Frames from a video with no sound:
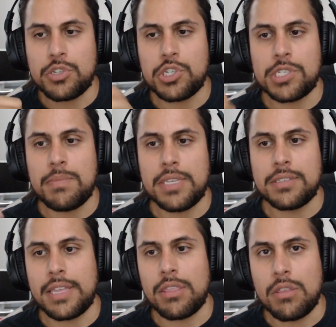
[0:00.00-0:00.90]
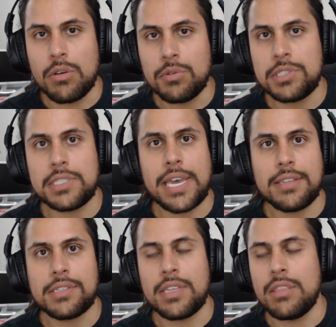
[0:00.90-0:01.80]
It just means that those
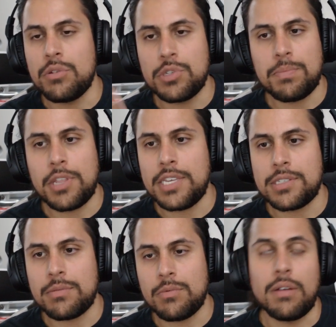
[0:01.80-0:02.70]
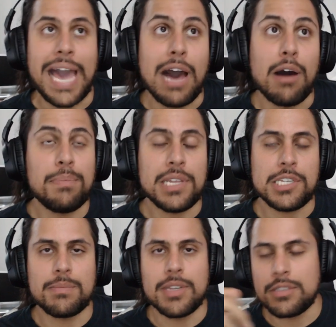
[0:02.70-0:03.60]
sets and those place well out
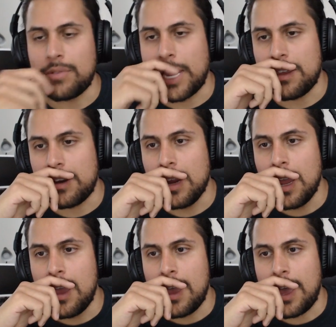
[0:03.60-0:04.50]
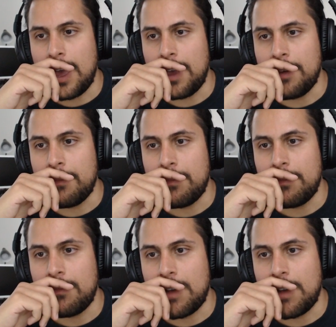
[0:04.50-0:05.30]
placements rather um,